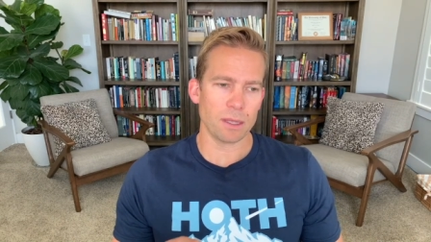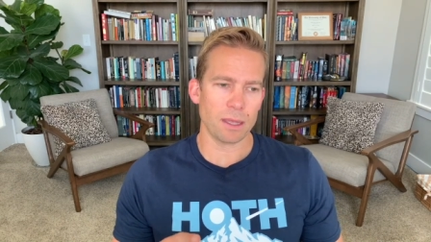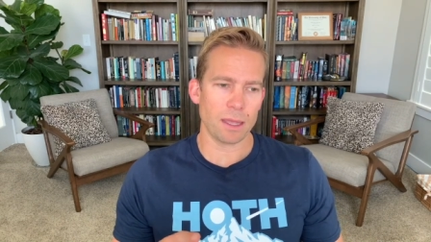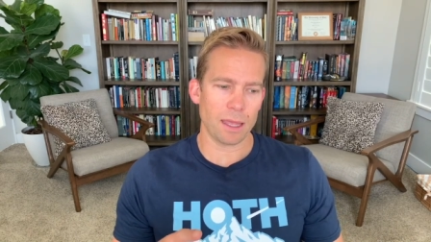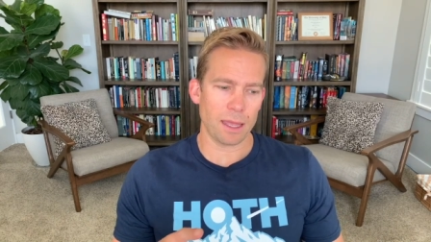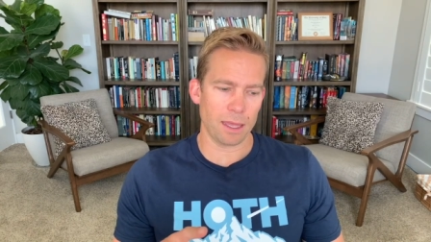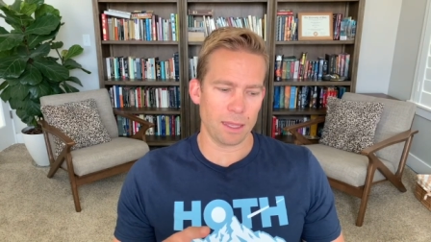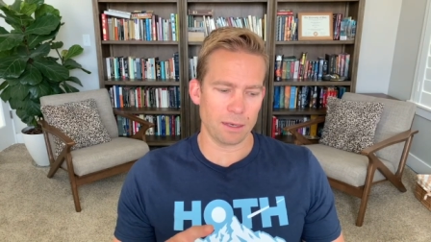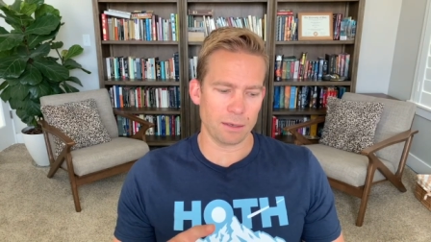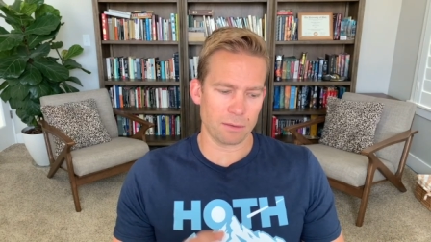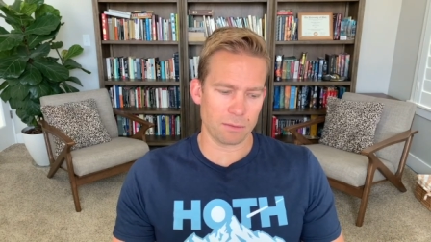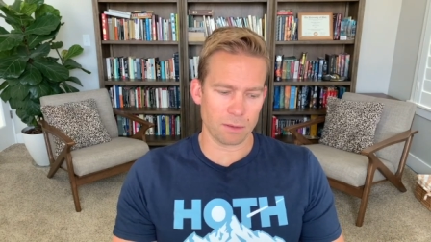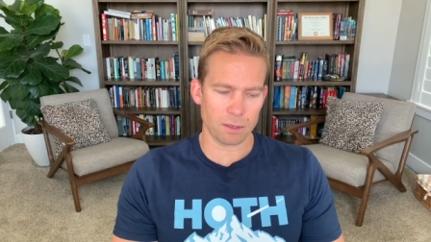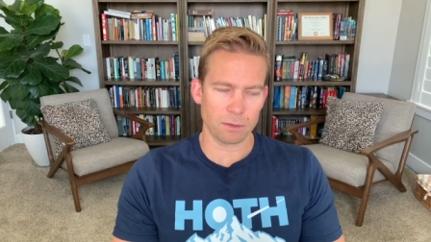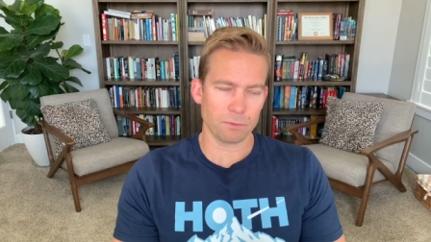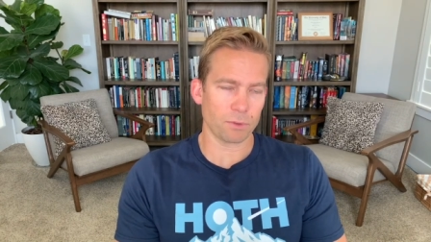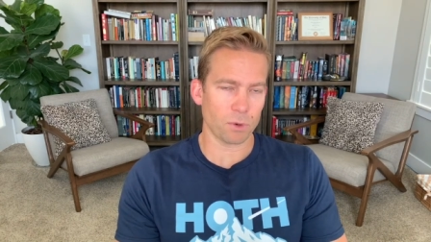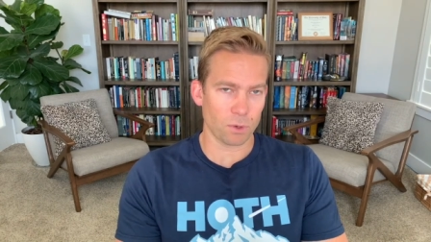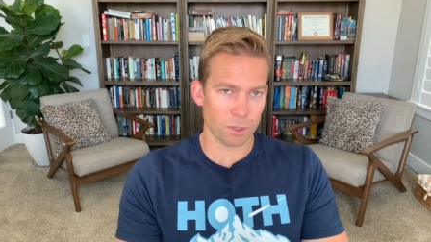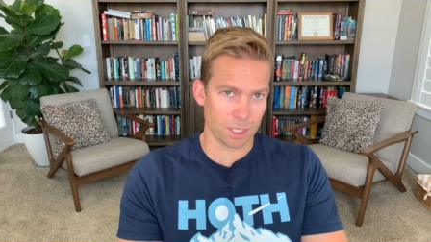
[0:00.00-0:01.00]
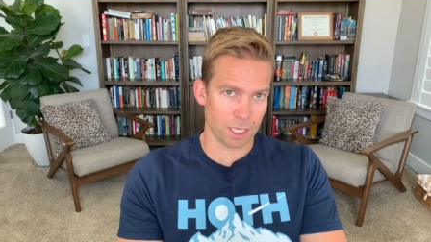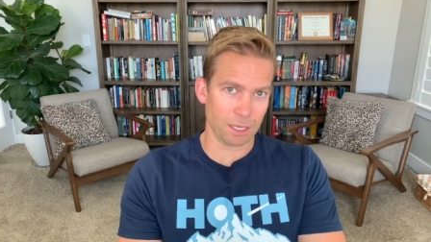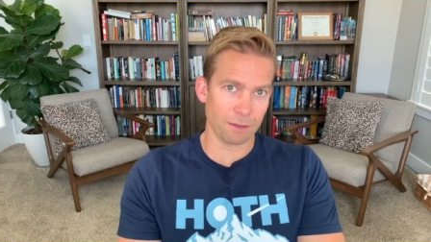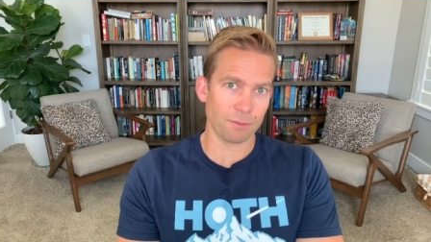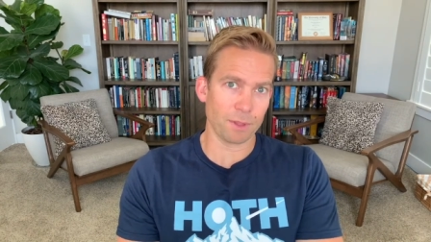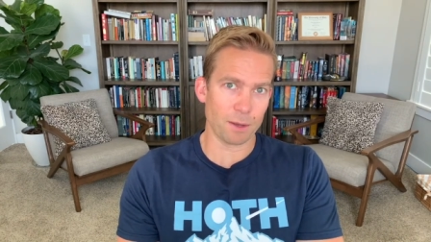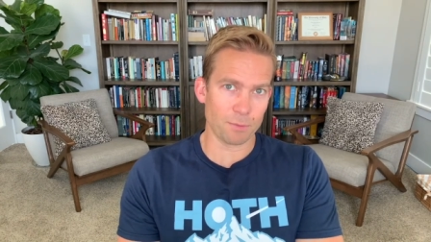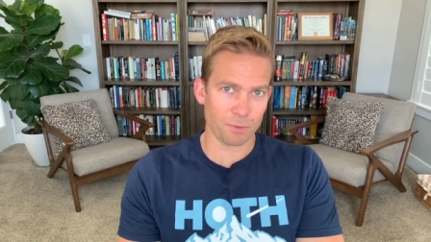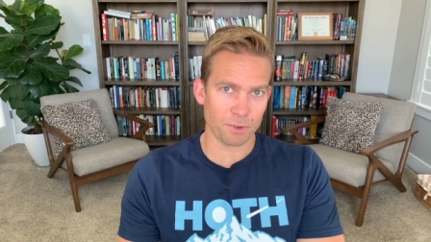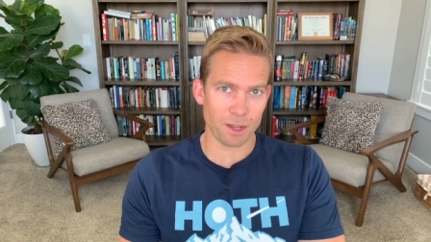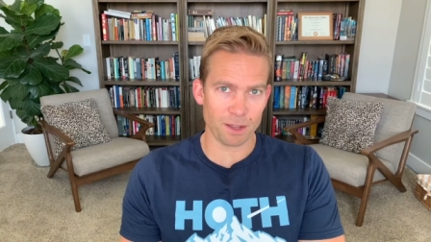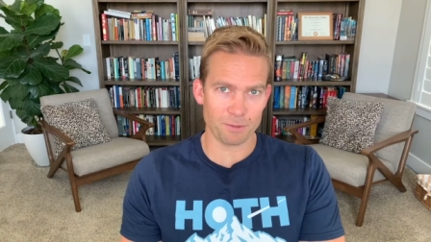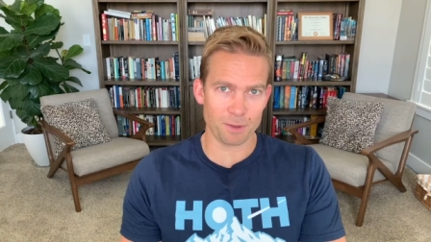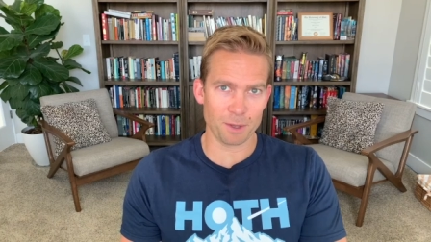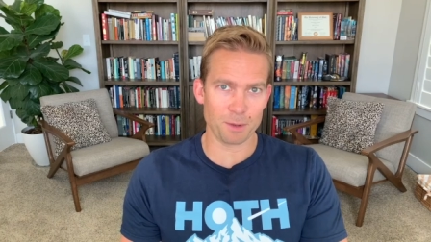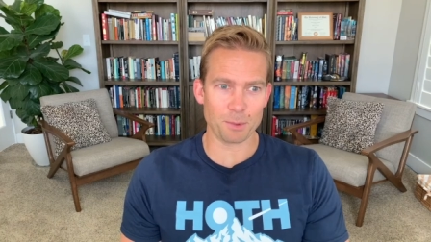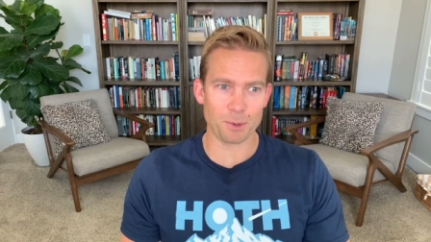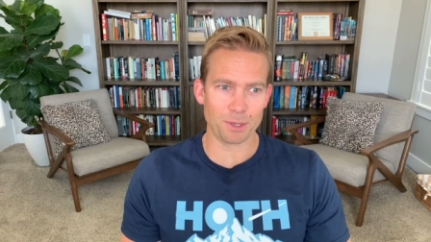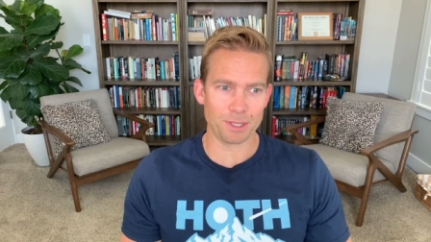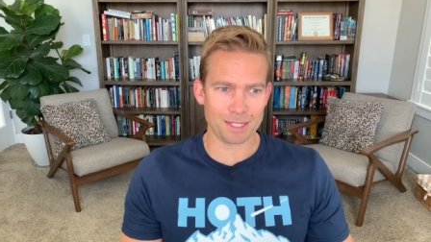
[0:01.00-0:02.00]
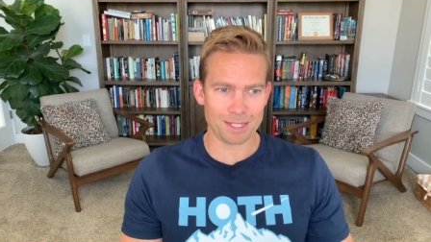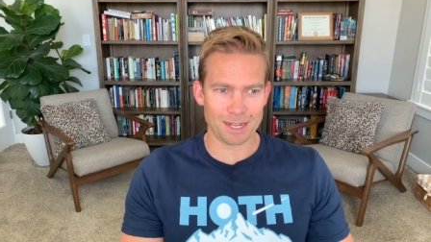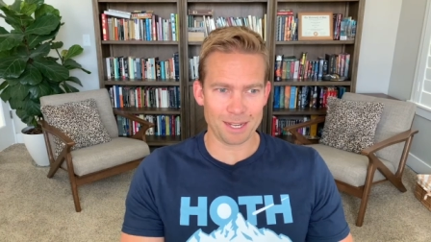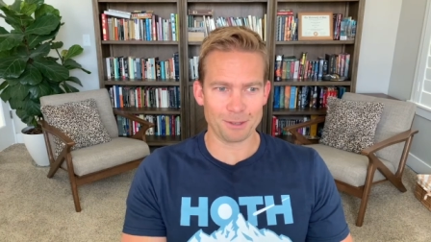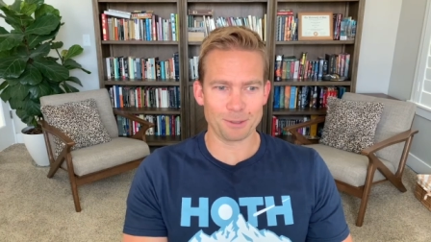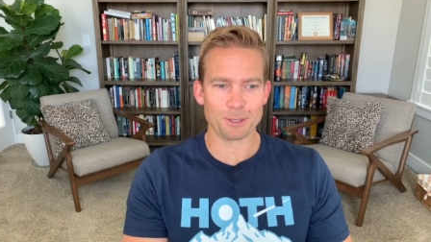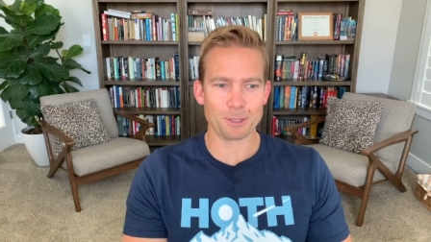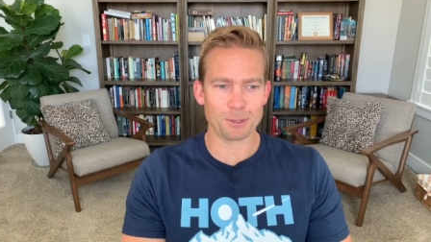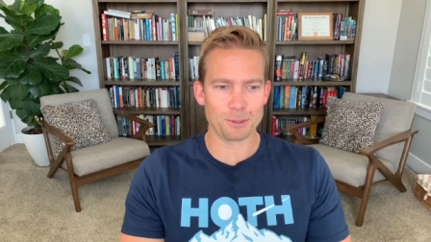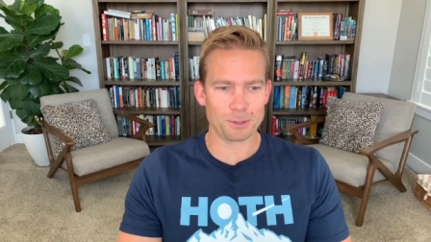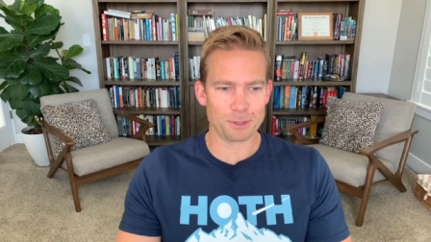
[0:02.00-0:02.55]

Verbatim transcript: And of course, give them 5 hit points now too.